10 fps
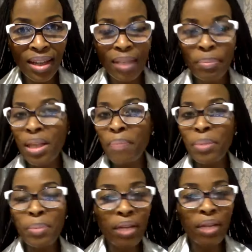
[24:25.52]
Some
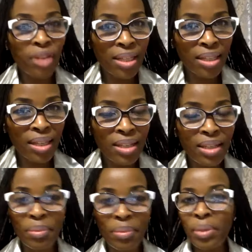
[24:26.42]
people have dry skin,
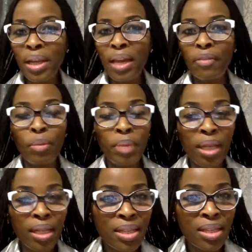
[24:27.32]
some people have
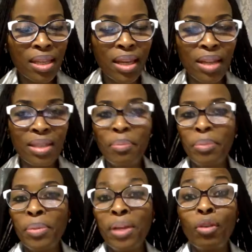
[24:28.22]
combination skin, some
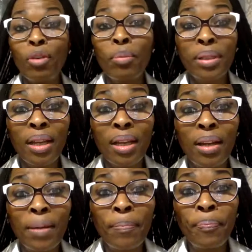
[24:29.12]
people have combi- uh,
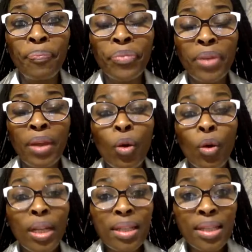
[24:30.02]
um,
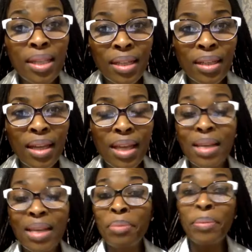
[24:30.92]
oily skin, and
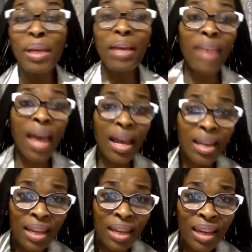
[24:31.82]
some people have
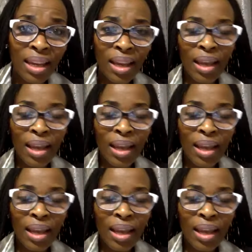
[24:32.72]
acne.